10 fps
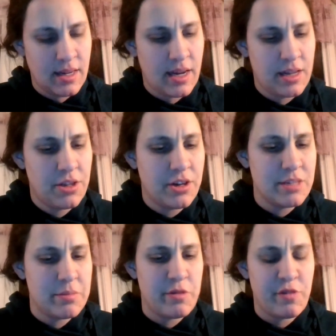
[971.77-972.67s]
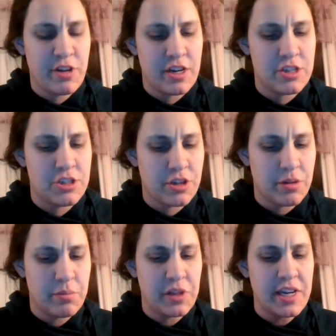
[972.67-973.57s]
I long to be finished,
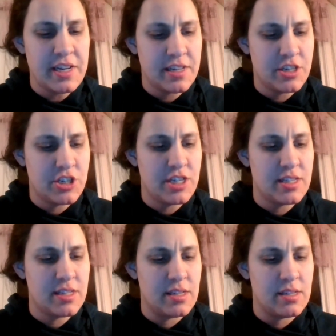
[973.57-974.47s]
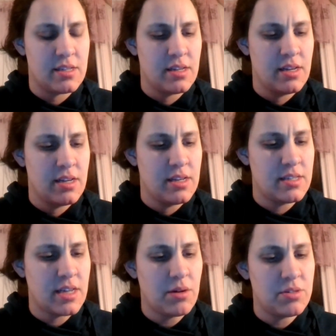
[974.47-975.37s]
complete in Jesus,
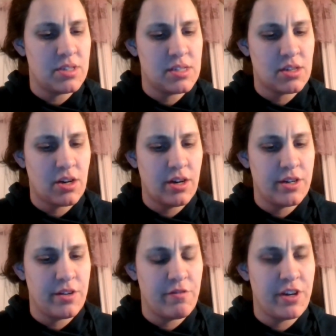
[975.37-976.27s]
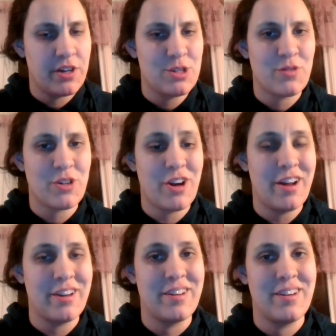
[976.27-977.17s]
doubt discarded, fears
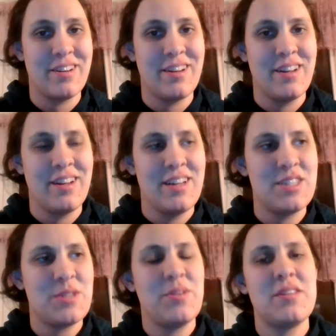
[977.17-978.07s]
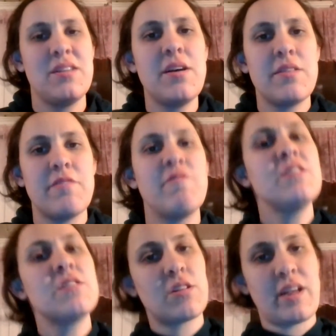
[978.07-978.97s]
forgotten. So it's not the
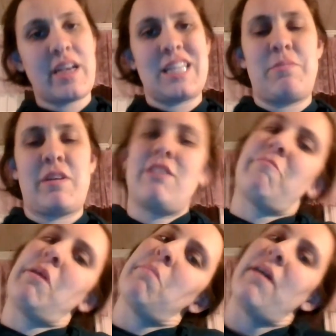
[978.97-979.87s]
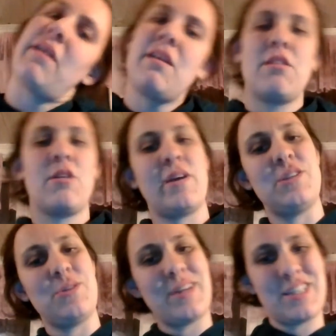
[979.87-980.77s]
physical aspect of my body, though I
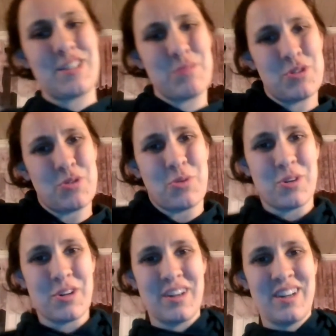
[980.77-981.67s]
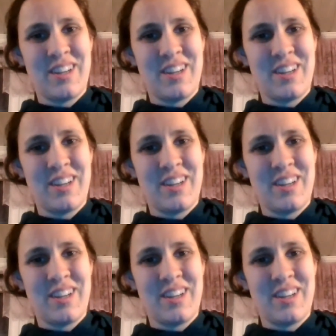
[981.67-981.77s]
do get some sore